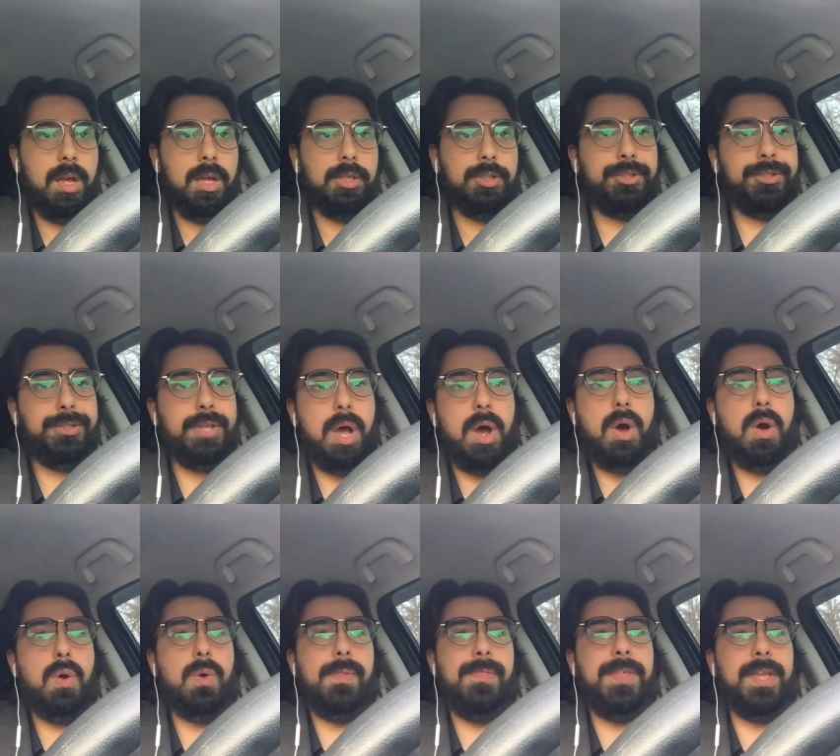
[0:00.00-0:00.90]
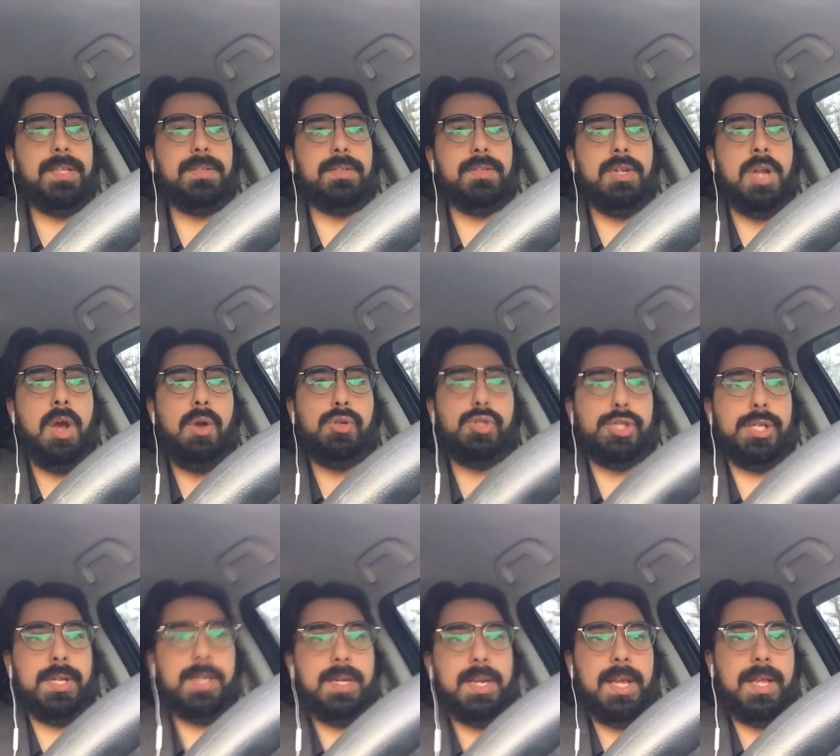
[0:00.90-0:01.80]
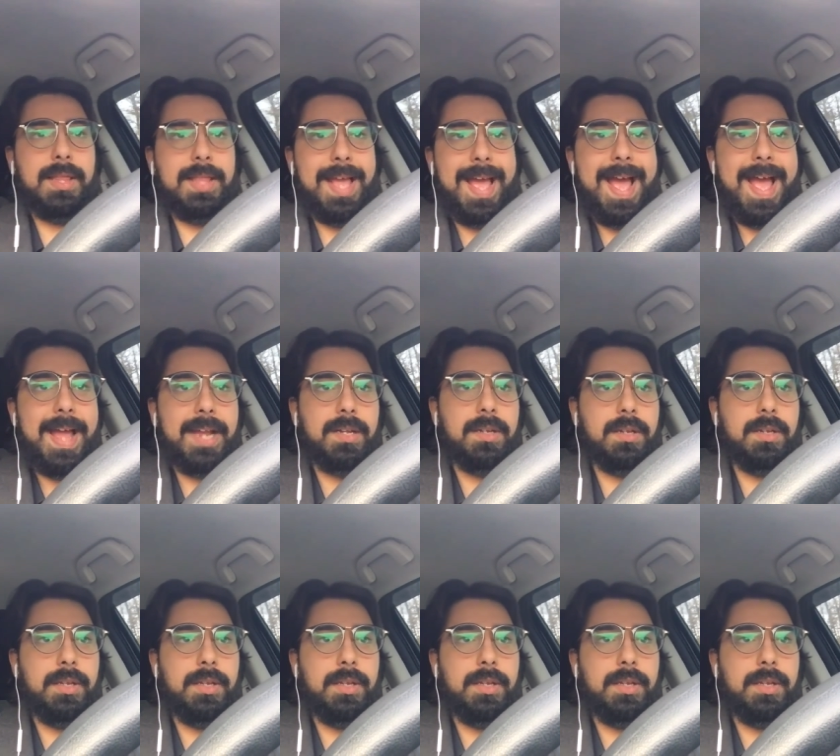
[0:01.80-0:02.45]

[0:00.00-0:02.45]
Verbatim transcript: So, this notion that,